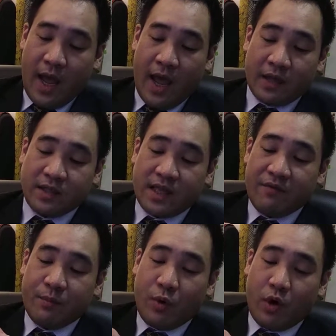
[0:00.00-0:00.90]
And
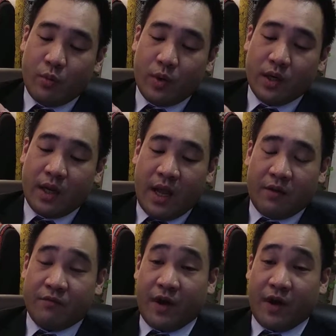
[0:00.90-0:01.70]
7.1 and